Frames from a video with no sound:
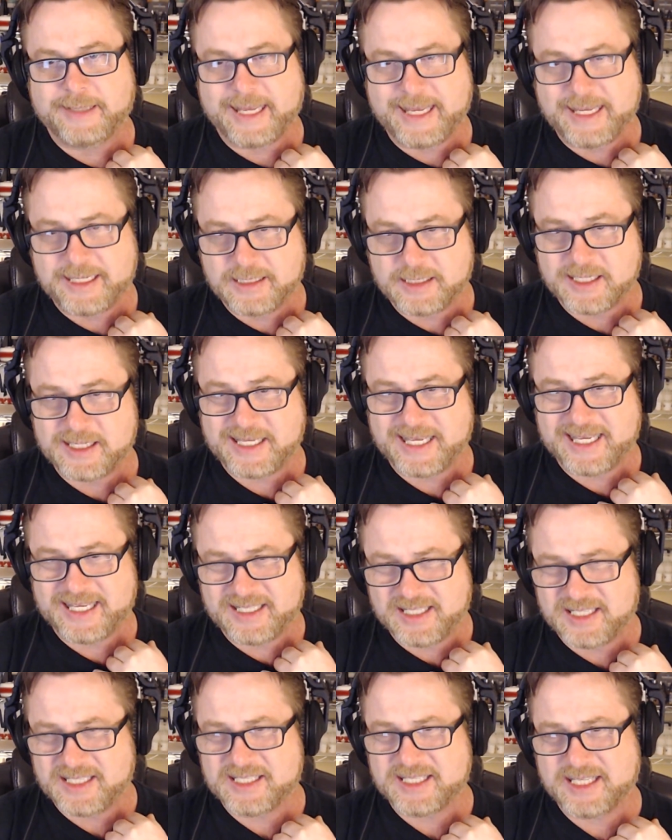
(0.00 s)
It
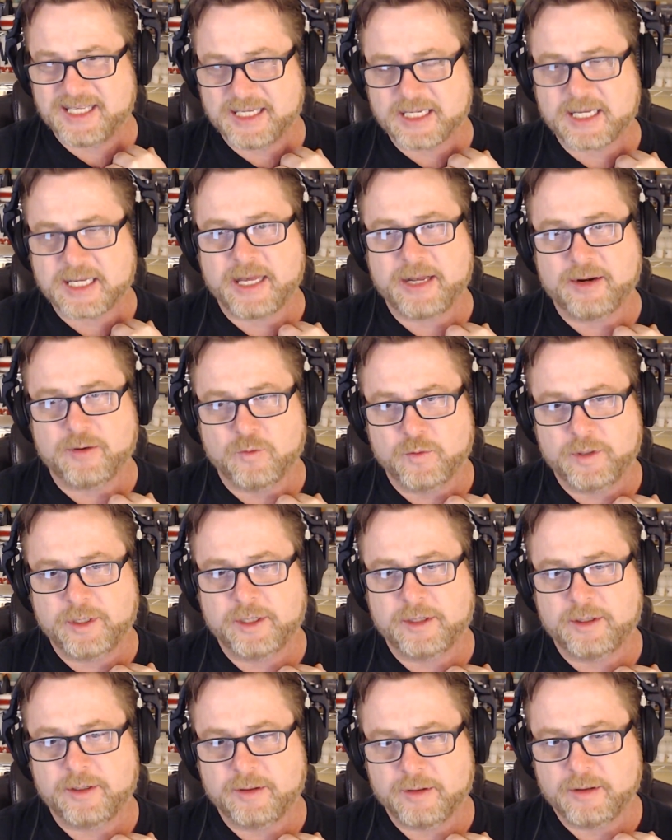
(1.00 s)
does get kind of
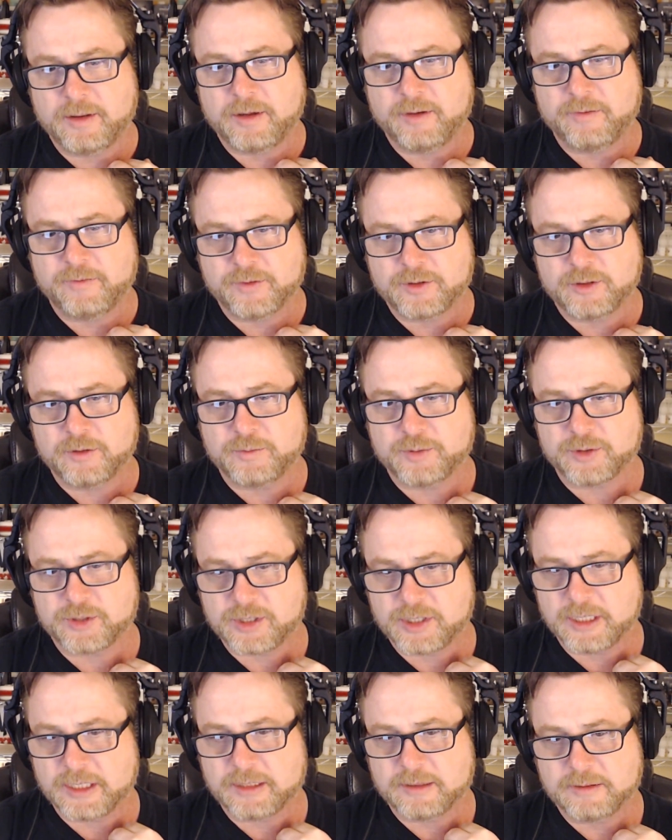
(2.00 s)
weird over
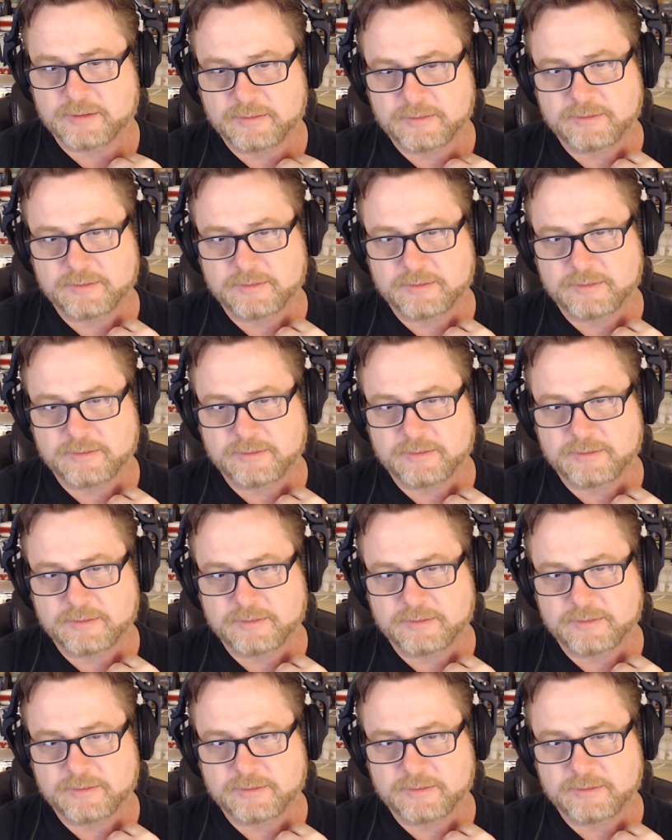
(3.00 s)
2%.